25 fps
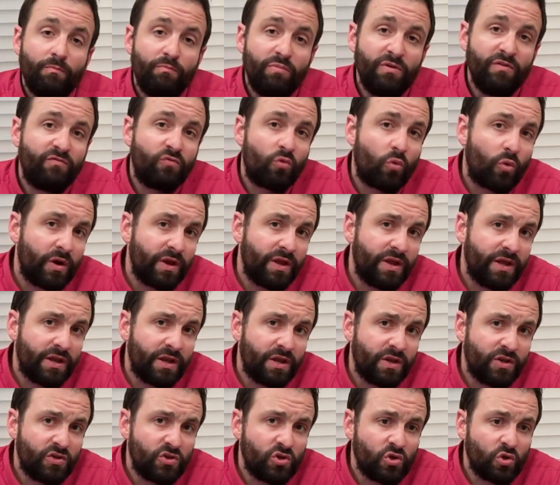Before I get
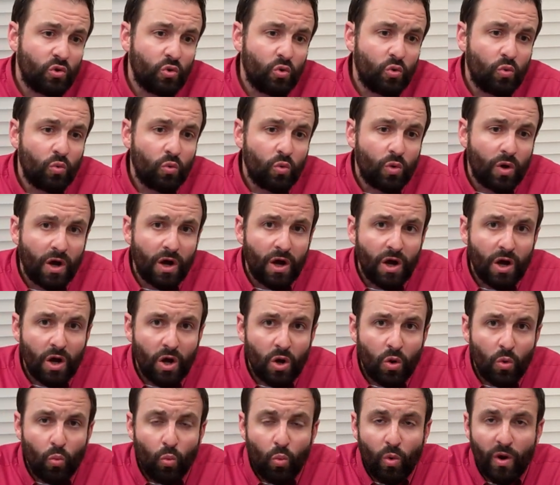into
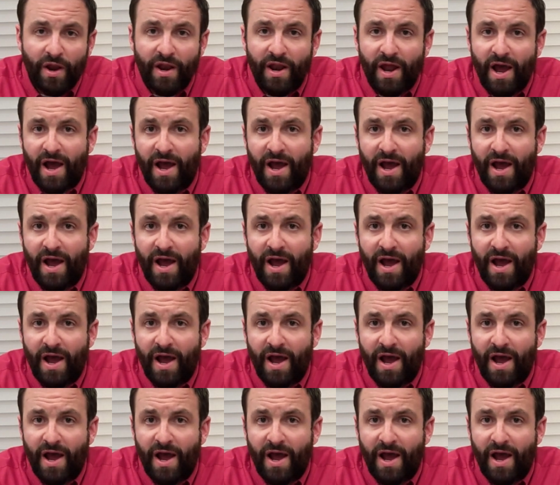what